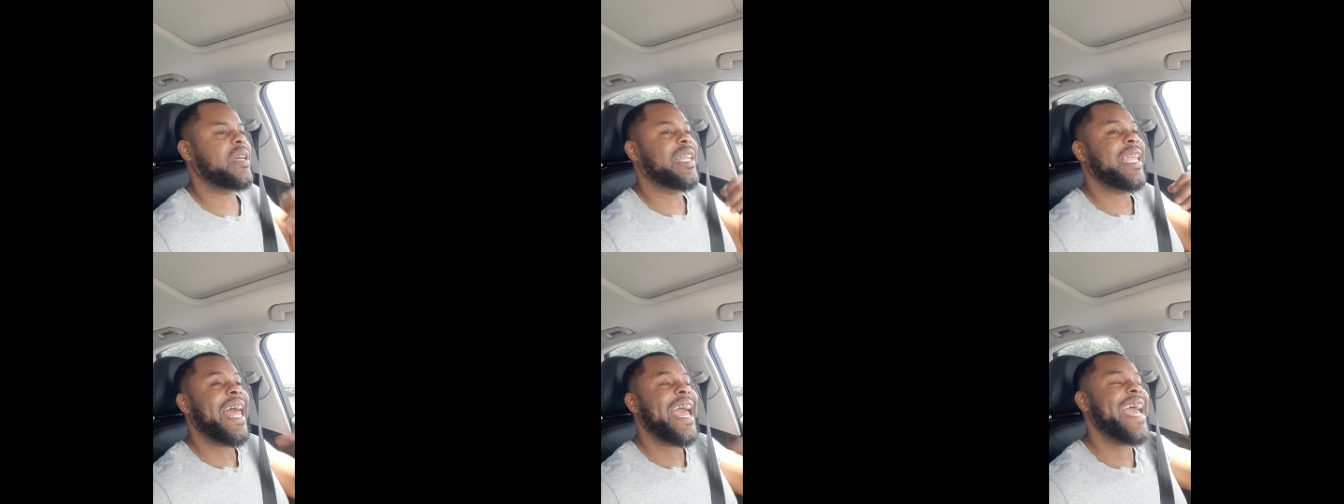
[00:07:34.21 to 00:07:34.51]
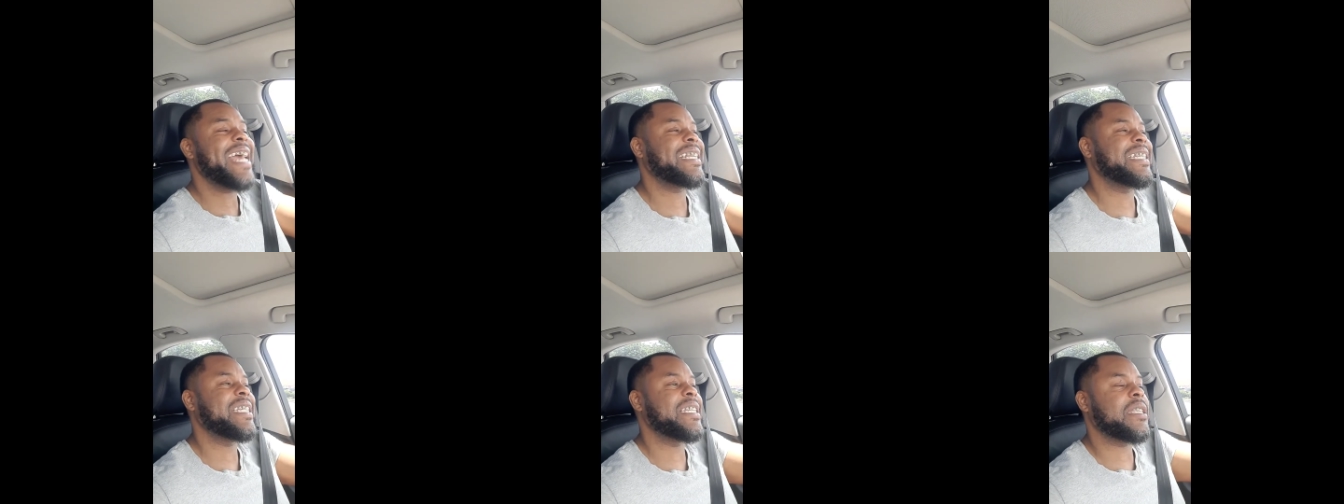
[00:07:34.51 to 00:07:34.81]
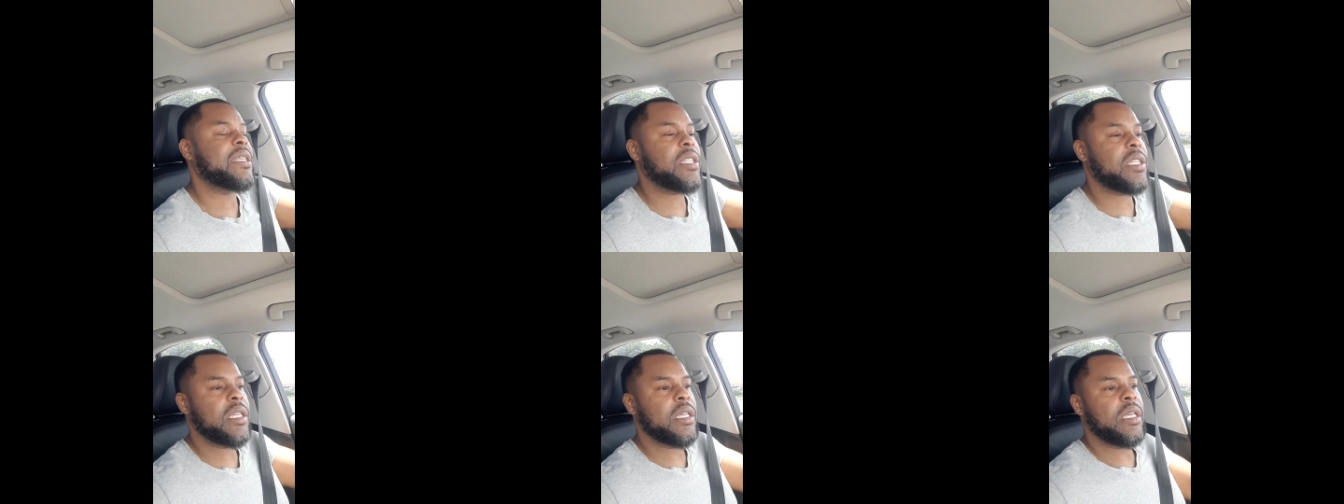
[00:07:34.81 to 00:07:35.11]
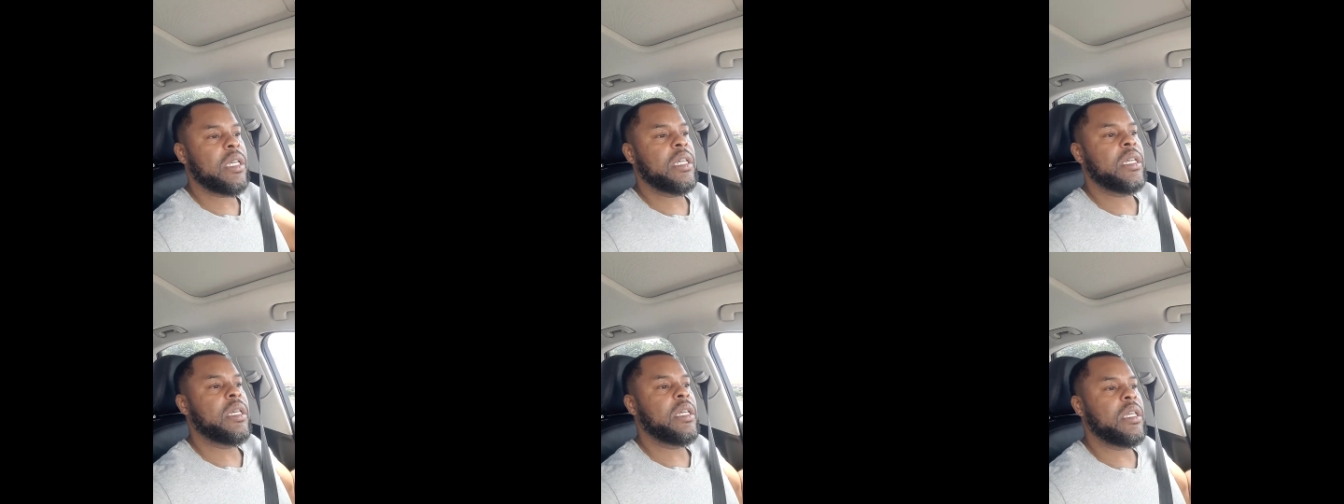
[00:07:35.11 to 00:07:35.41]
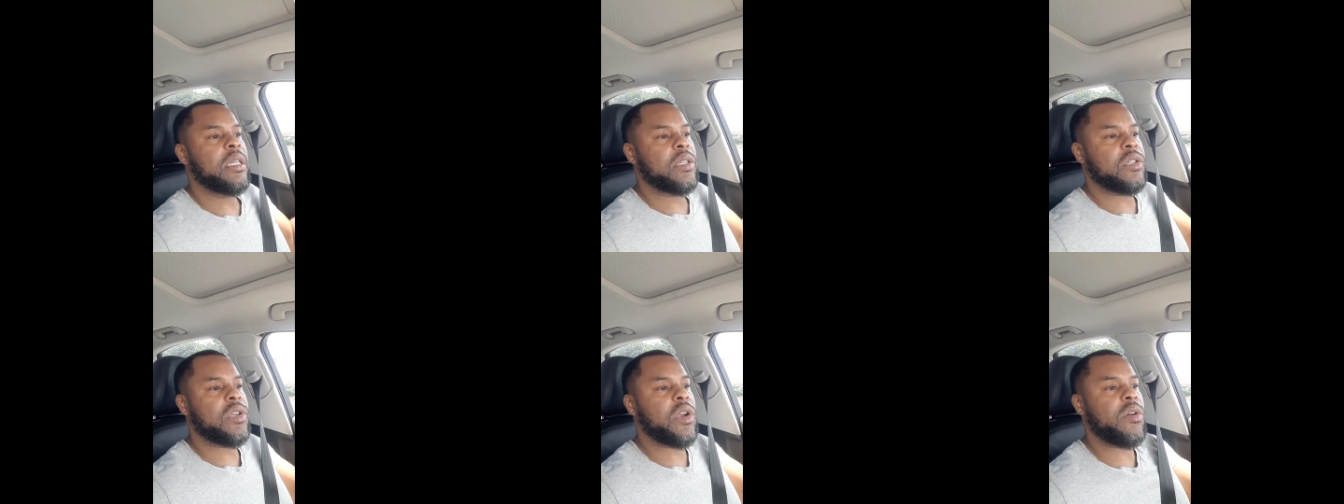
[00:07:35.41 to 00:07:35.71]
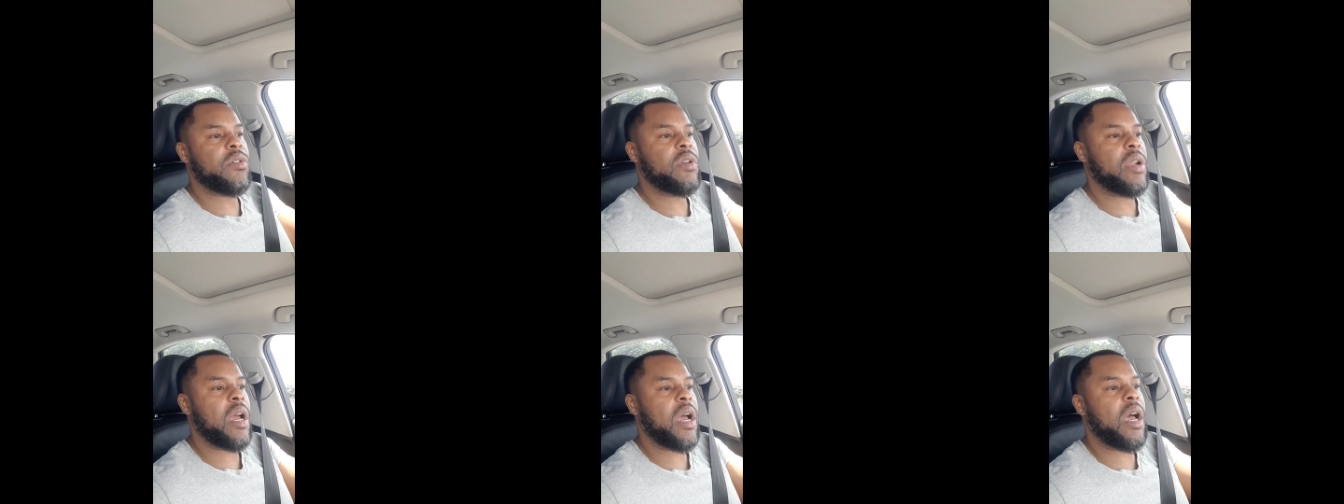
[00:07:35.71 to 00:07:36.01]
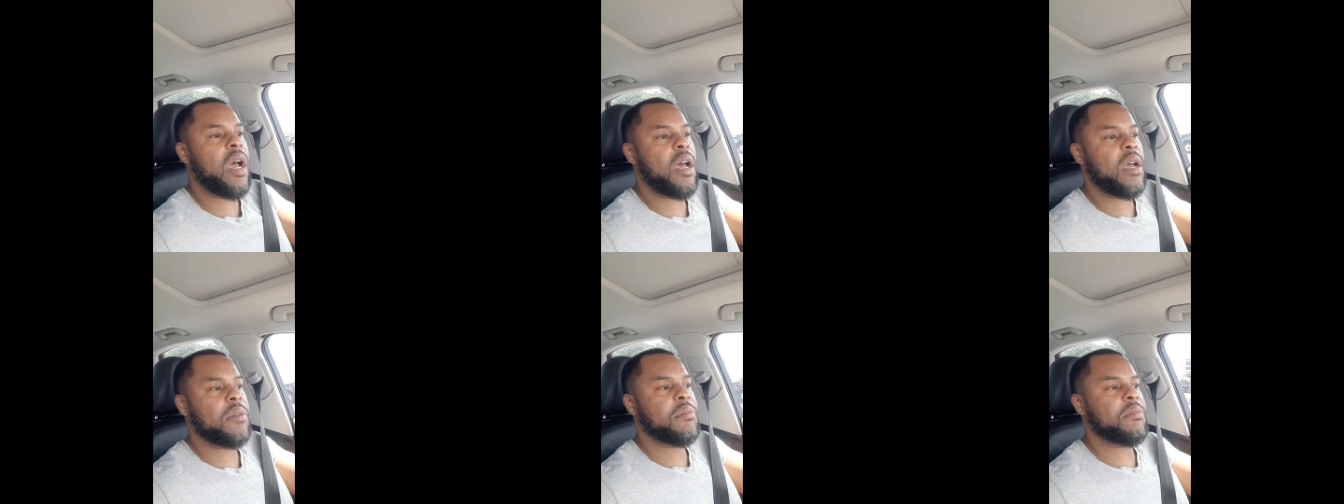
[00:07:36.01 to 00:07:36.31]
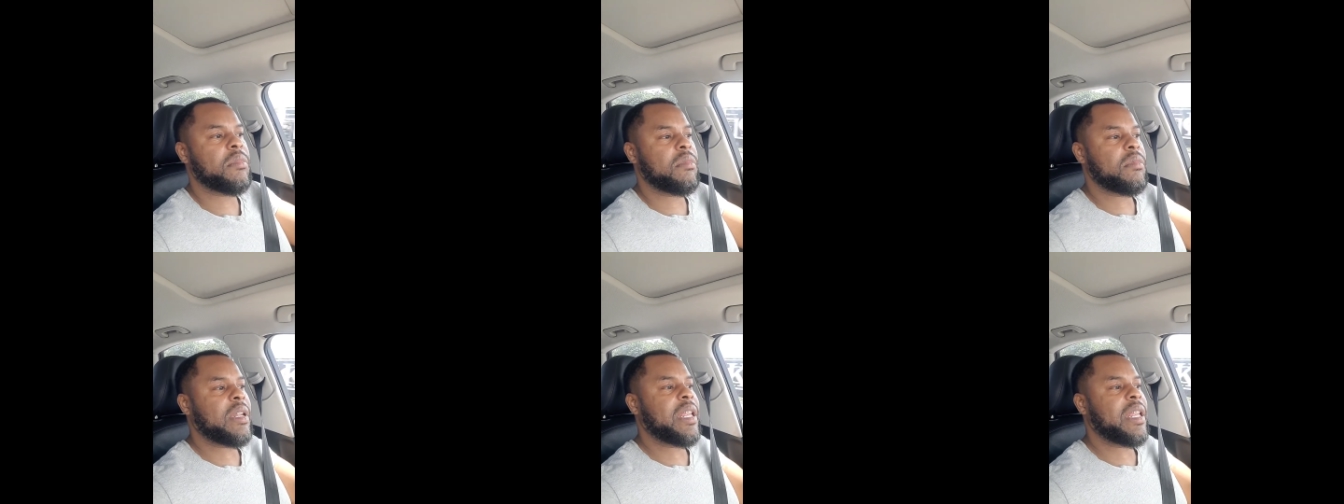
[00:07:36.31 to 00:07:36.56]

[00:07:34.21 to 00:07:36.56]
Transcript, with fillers: Classes, certain um